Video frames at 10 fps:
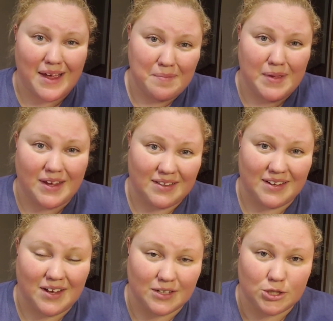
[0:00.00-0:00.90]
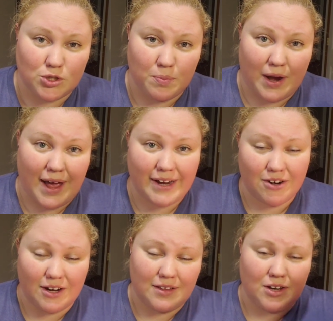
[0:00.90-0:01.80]
making the cut super
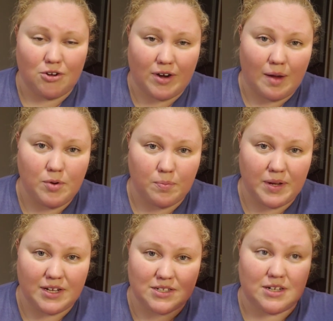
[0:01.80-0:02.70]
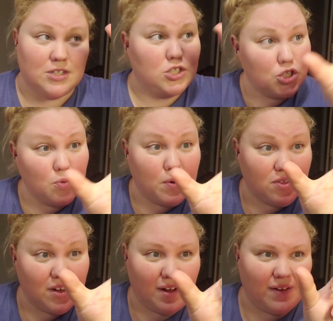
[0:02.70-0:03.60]
accurate and then you grab your piece and it's super
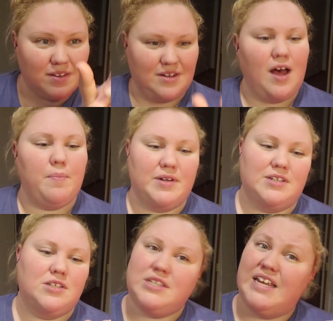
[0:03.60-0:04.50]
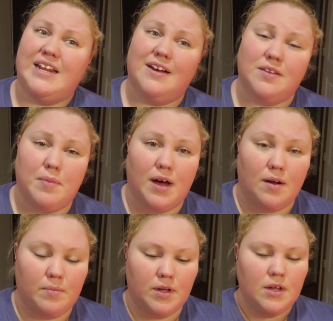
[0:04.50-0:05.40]
thick on the top and skinny on the
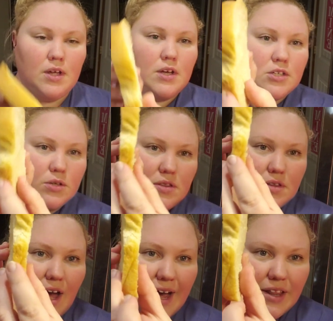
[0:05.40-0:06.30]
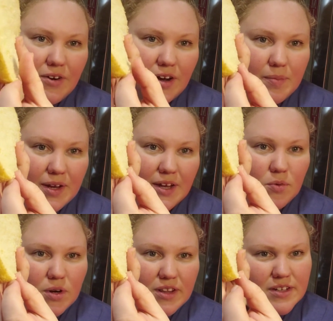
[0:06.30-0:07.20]
bottom. So highly recommend getting
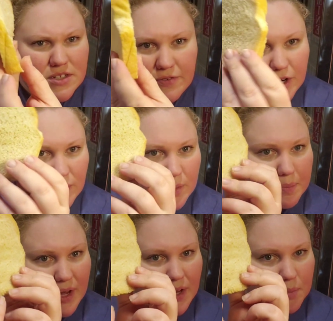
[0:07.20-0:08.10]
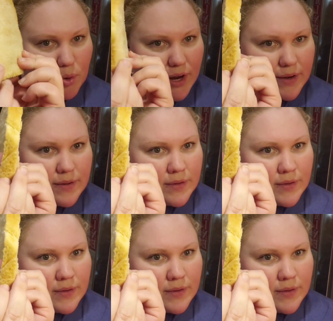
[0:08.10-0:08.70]
one of these if you're going to be baking bread